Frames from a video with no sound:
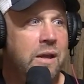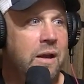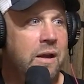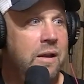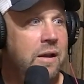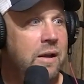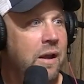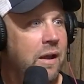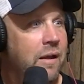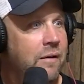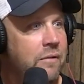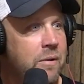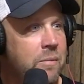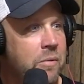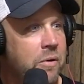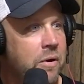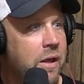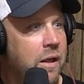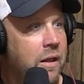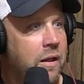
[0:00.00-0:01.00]
I didn't have
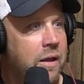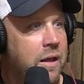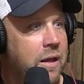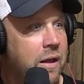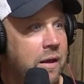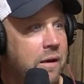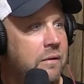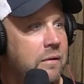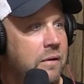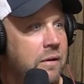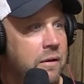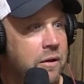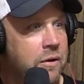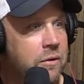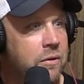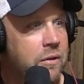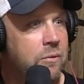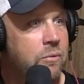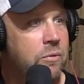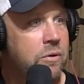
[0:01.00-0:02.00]
anybody. Like I
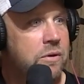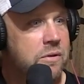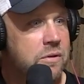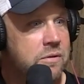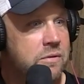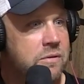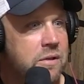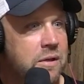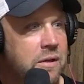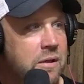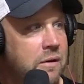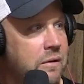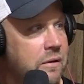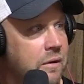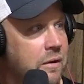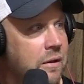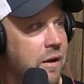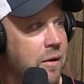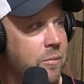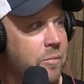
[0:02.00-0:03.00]
literally would just sit
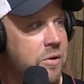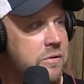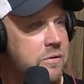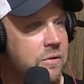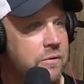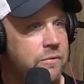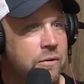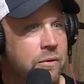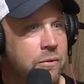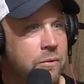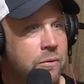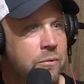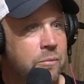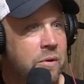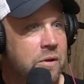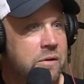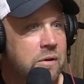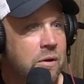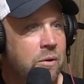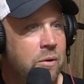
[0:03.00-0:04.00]
and lock myself in a room.
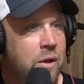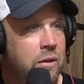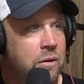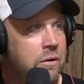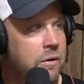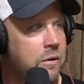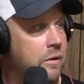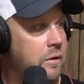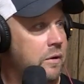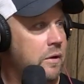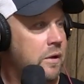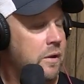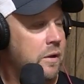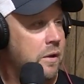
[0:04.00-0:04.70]
That's how I learned.